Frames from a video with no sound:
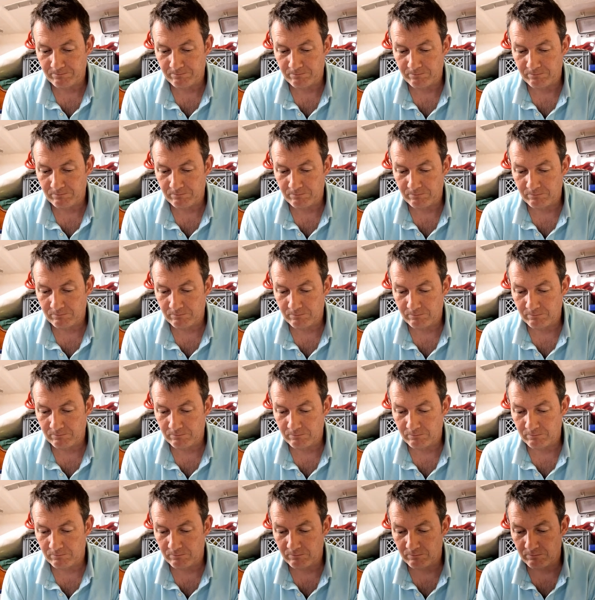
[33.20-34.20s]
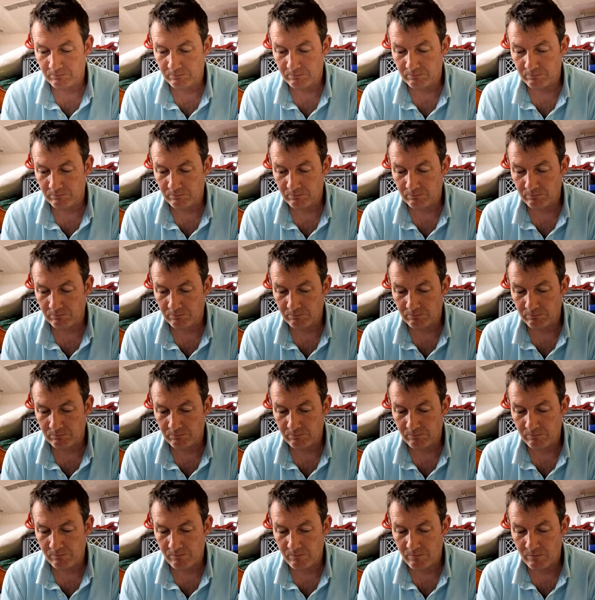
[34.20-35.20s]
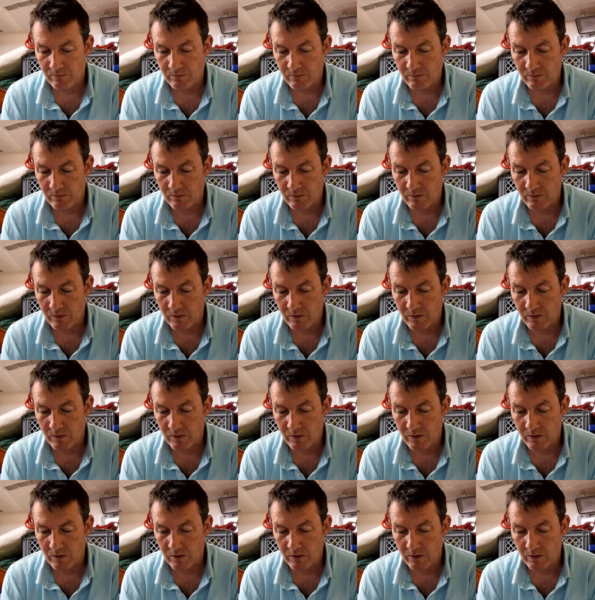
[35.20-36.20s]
(silence)